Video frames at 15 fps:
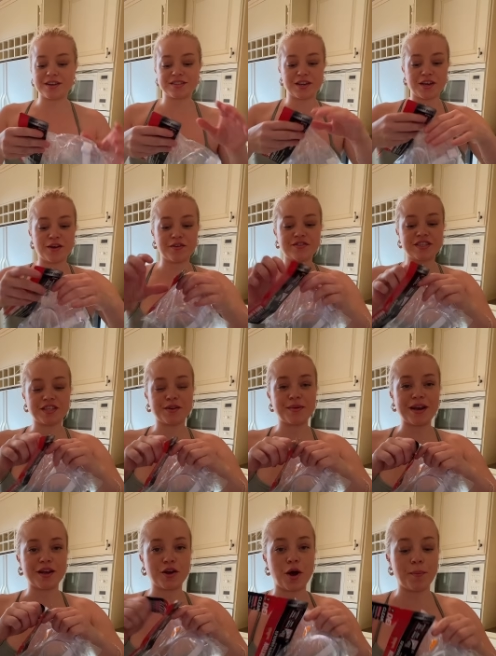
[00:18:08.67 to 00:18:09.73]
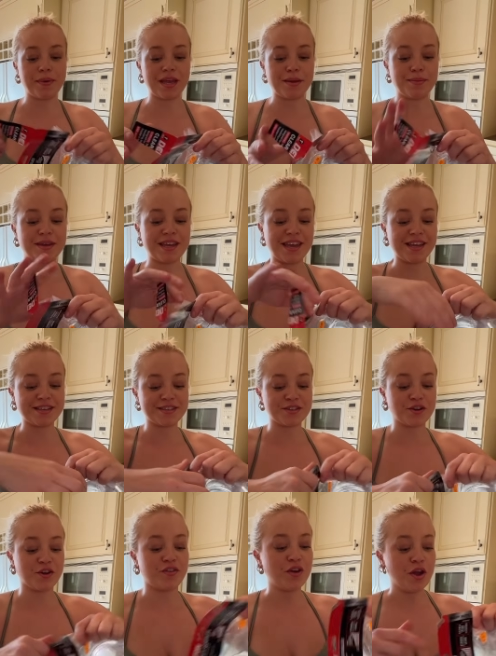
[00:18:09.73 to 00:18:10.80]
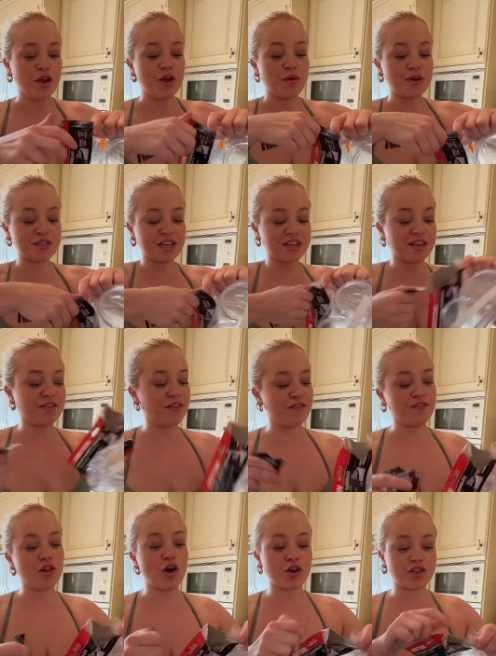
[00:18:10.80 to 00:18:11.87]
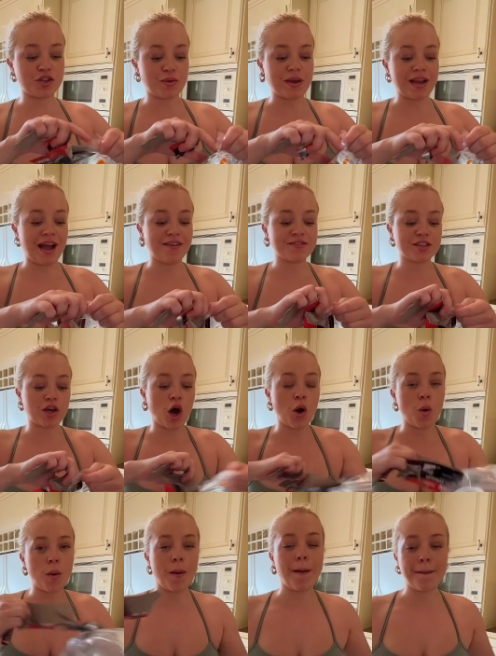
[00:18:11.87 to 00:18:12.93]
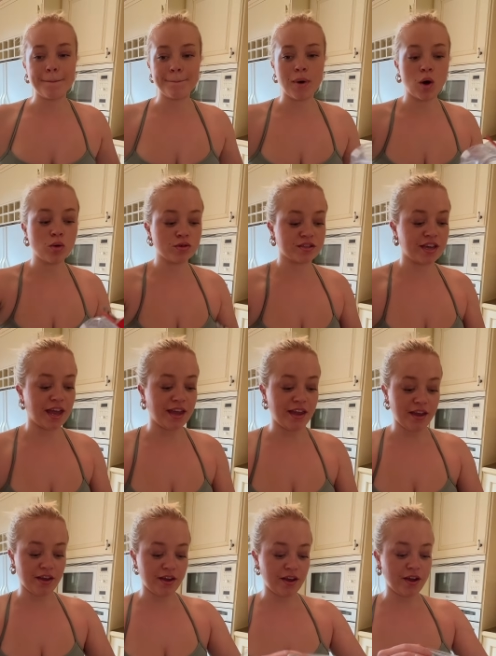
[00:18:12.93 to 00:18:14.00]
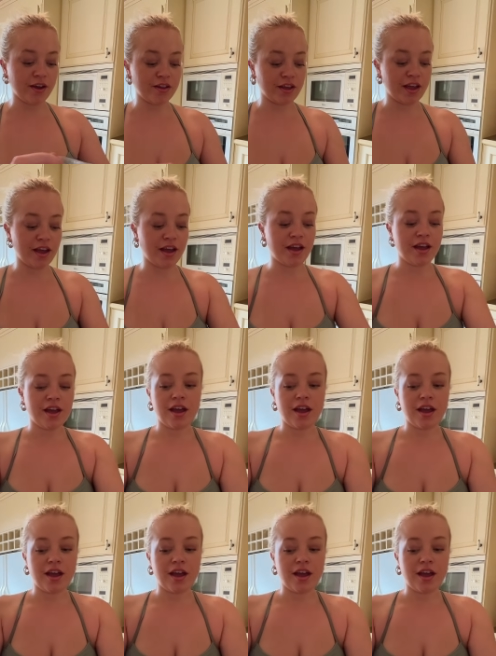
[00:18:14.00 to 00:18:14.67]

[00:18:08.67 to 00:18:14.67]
I obviously went and got PPE stuff, which I did a vlog doing after the whole mould gate earlier.